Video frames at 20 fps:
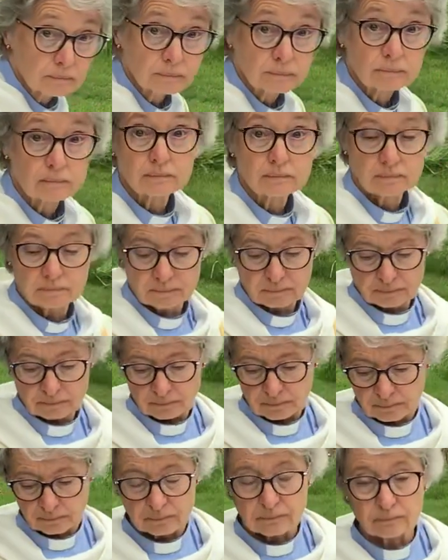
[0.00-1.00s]

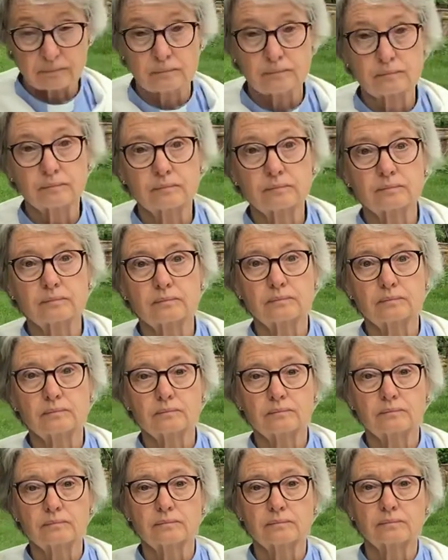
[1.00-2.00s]

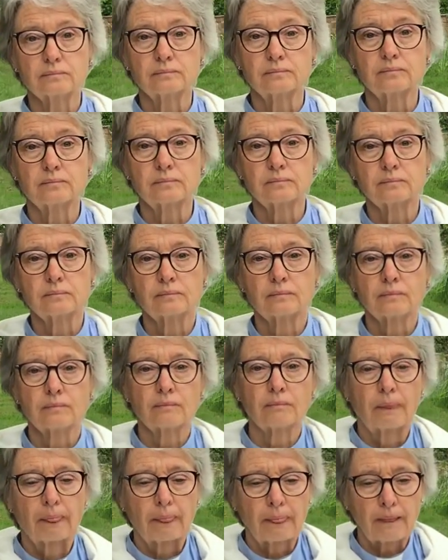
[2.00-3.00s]

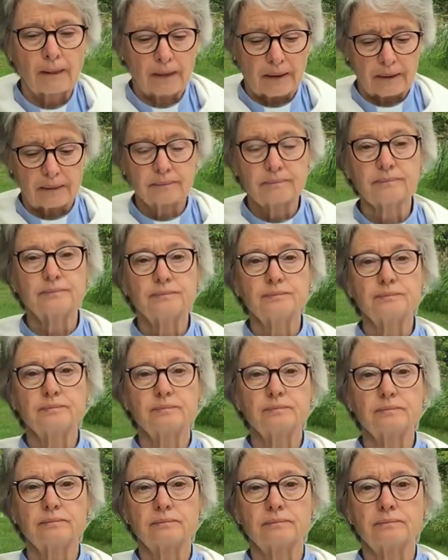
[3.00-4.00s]

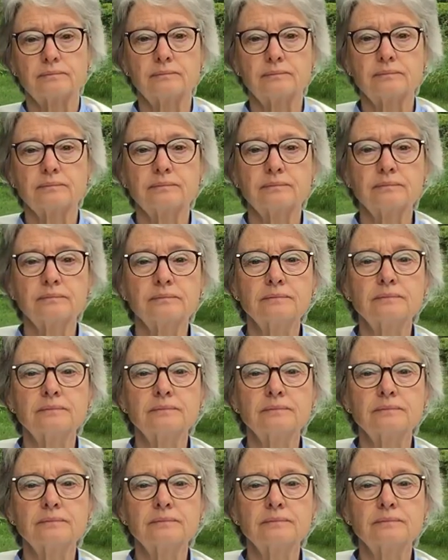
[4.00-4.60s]
Nobody speaks.